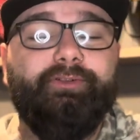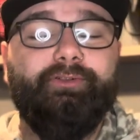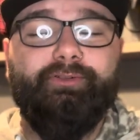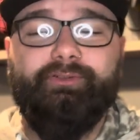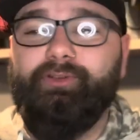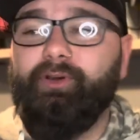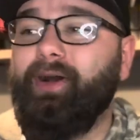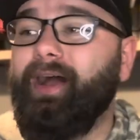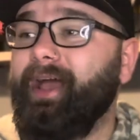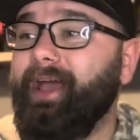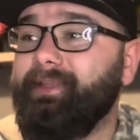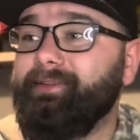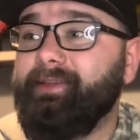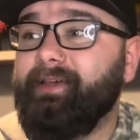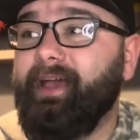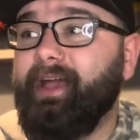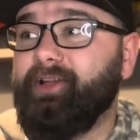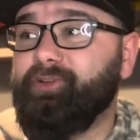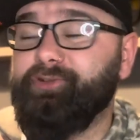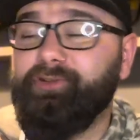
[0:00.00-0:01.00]
So I had
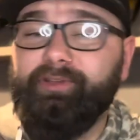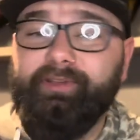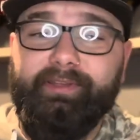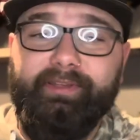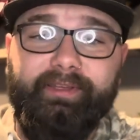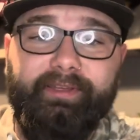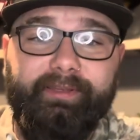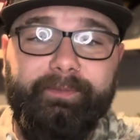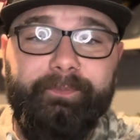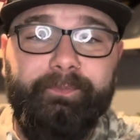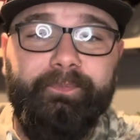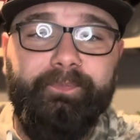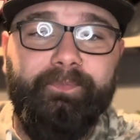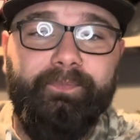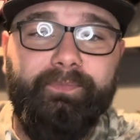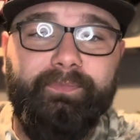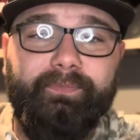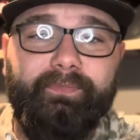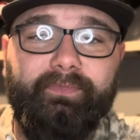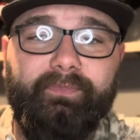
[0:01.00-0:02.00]
to actually
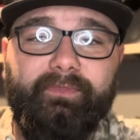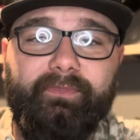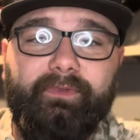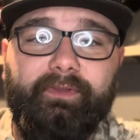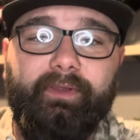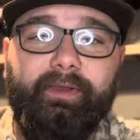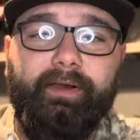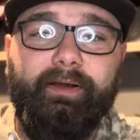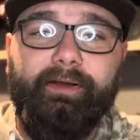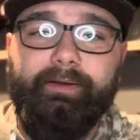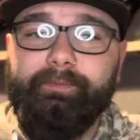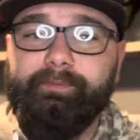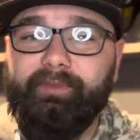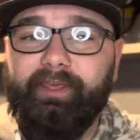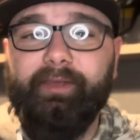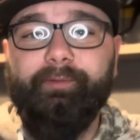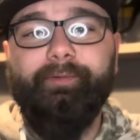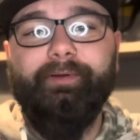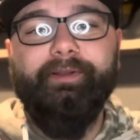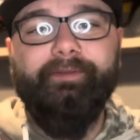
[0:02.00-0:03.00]

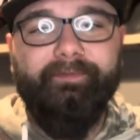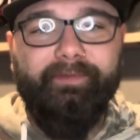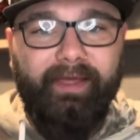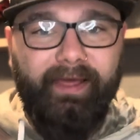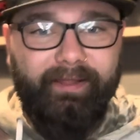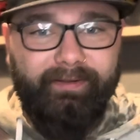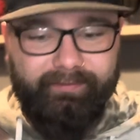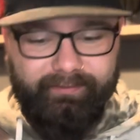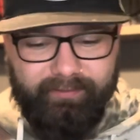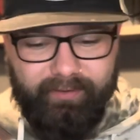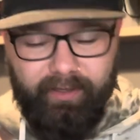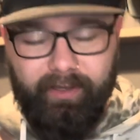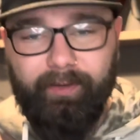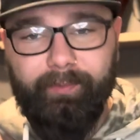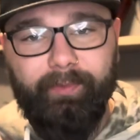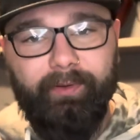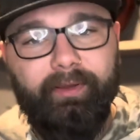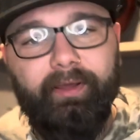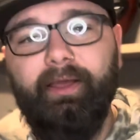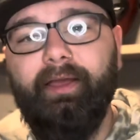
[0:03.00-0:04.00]
get rid of that
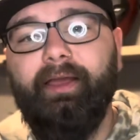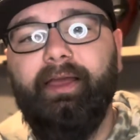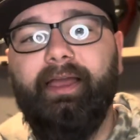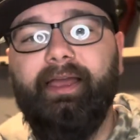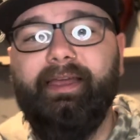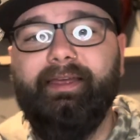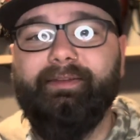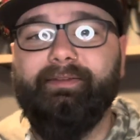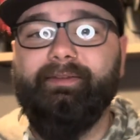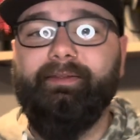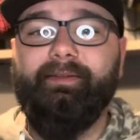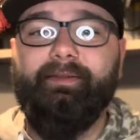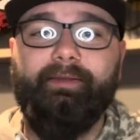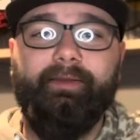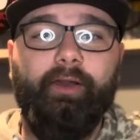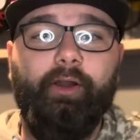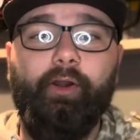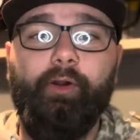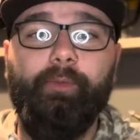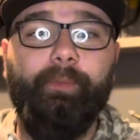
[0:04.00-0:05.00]
tub and
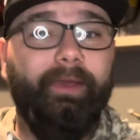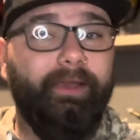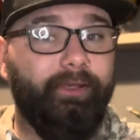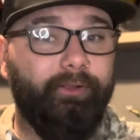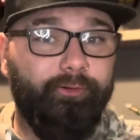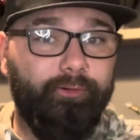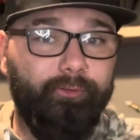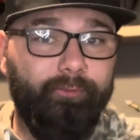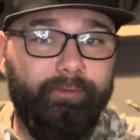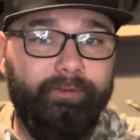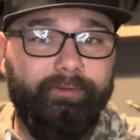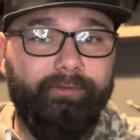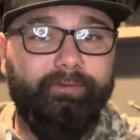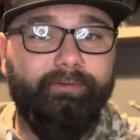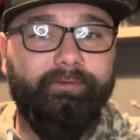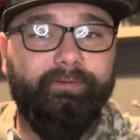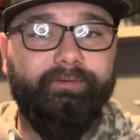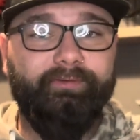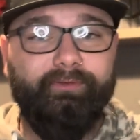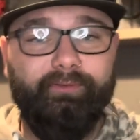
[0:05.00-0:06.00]
go make a new one
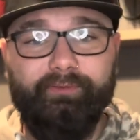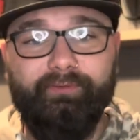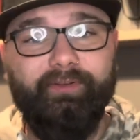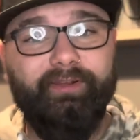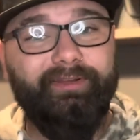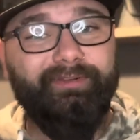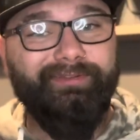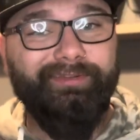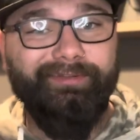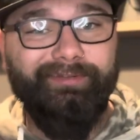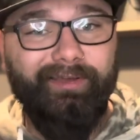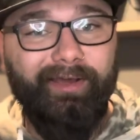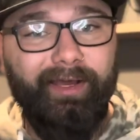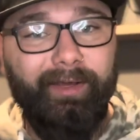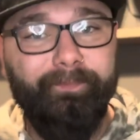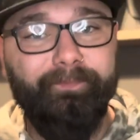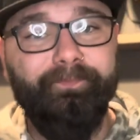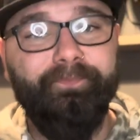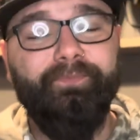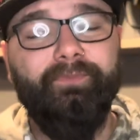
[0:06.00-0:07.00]
to finish the
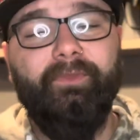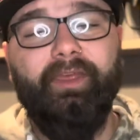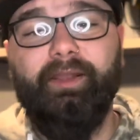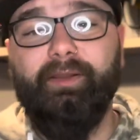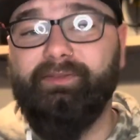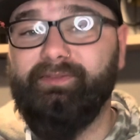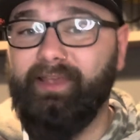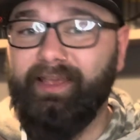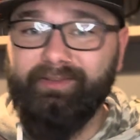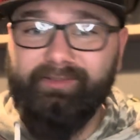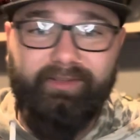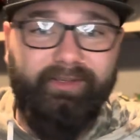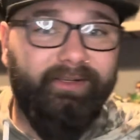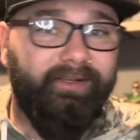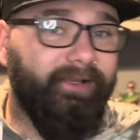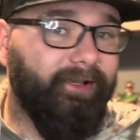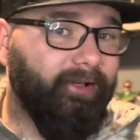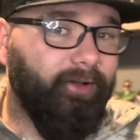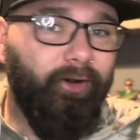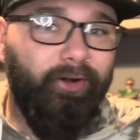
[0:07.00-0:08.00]
top. And it's actually
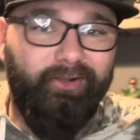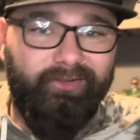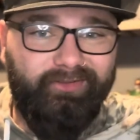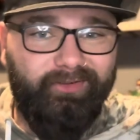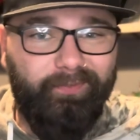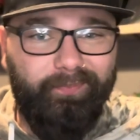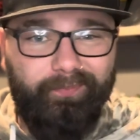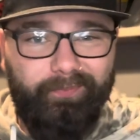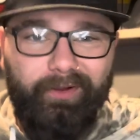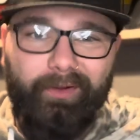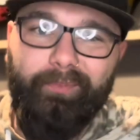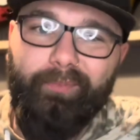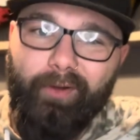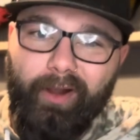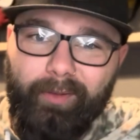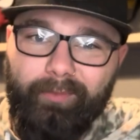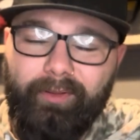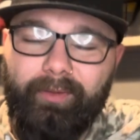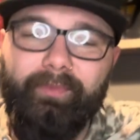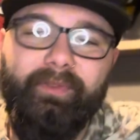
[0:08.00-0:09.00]
going to cause a
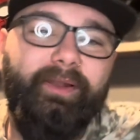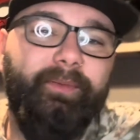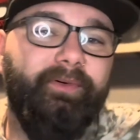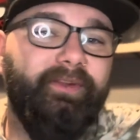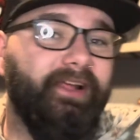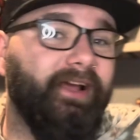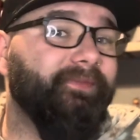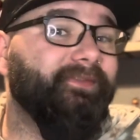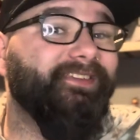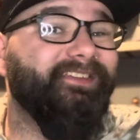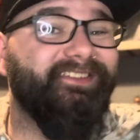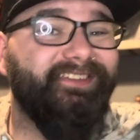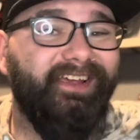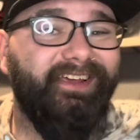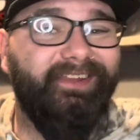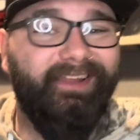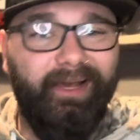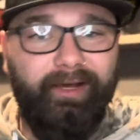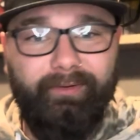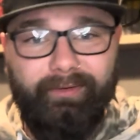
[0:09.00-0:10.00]
problem that I'm going to have to
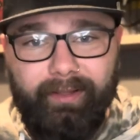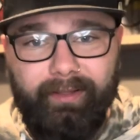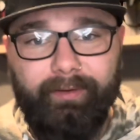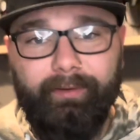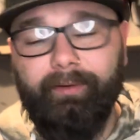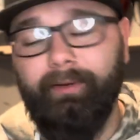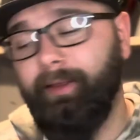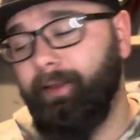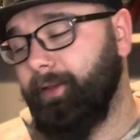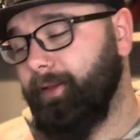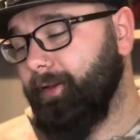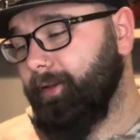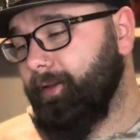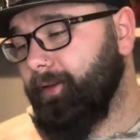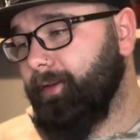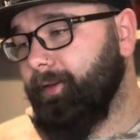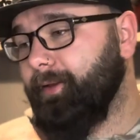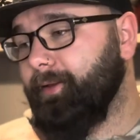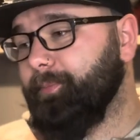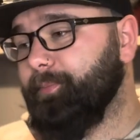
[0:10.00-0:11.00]
sand out later.
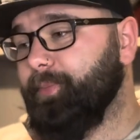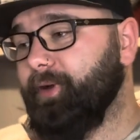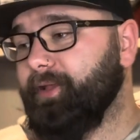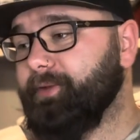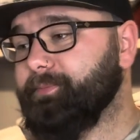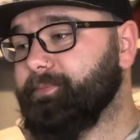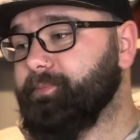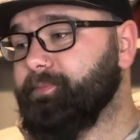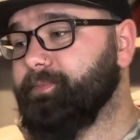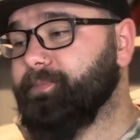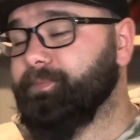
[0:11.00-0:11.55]
But